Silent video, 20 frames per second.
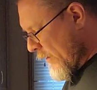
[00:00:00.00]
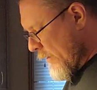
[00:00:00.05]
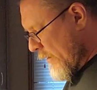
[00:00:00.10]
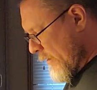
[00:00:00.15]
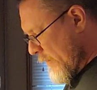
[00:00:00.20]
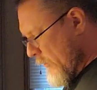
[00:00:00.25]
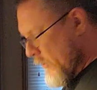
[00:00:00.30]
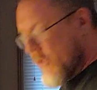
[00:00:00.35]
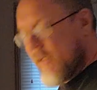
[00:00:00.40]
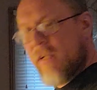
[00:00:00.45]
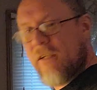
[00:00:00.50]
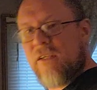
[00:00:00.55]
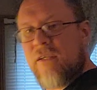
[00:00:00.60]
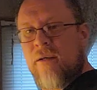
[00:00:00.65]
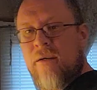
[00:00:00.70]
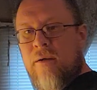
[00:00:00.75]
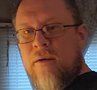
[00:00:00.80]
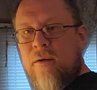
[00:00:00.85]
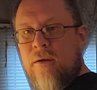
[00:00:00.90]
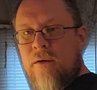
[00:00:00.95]
it was just
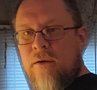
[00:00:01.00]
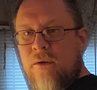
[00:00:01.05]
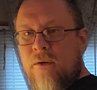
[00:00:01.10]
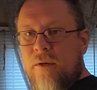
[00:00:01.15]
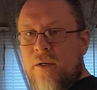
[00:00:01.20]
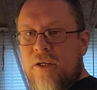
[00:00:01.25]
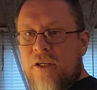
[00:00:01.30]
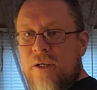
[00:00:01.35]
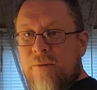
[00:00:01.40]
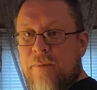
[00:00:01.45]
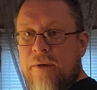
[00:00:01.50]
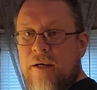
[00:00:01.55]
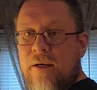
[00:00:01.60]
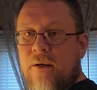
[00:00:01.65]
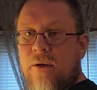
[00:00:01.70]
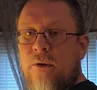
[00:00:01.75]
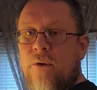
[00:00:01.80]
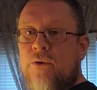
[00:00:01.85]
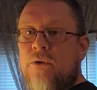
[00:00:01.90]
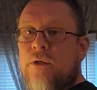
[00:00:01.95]
crushed
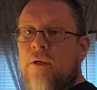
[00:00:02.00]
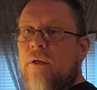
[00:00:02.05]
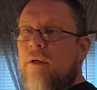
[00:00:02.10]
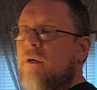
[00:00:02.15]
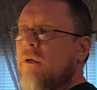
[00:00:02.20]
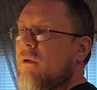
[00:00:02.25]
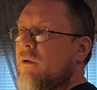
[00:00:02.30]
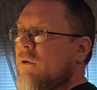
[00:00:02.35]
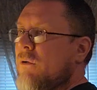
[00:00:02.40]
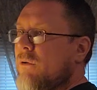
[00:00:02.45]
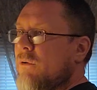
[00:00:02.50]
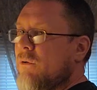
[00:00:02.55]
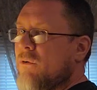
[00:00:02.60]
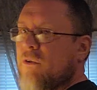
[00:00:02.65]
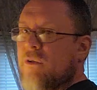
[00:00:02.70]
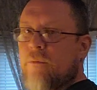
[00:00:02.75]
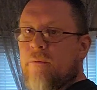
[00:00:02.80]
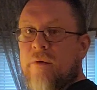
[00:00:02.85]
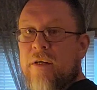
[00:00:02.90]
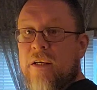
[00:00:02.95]
tomatoes,
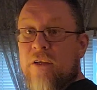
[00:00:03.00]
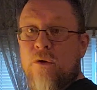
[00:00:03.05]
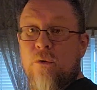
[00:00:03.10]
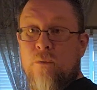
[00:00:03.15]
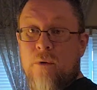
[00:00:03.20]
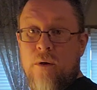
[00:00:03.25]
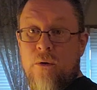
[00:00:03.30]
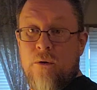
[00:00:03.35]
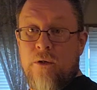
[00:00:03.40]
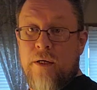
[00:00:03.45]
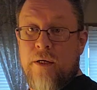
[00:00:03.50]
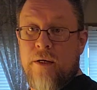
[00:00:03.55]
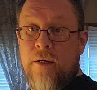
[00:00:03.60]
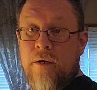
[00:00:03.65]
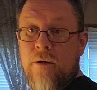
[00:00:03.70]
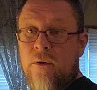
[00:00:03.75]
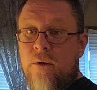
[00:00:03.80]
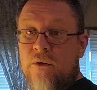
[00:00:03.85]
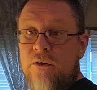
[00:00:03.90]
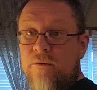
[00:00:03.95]
some either rotel
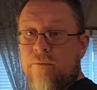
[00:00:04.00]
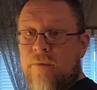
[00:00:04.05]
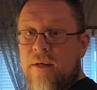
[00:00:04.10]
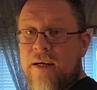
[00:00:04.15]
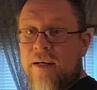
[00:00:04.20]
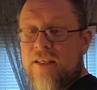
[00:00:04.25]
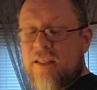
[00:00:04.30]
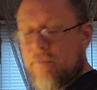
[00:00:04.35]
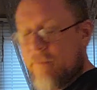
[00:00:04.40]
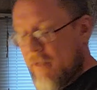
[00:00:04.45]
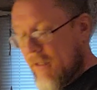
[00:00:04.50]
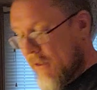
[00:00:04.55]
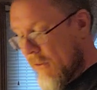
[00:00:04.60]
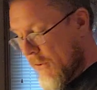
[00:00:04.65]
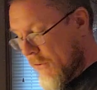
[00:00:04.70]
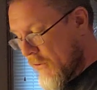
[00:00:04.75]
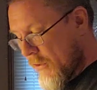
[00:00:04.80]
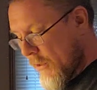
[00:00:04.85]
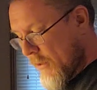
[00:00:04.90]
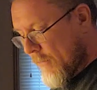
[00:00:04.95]
or some diced
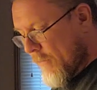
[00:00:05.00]
tomatoes,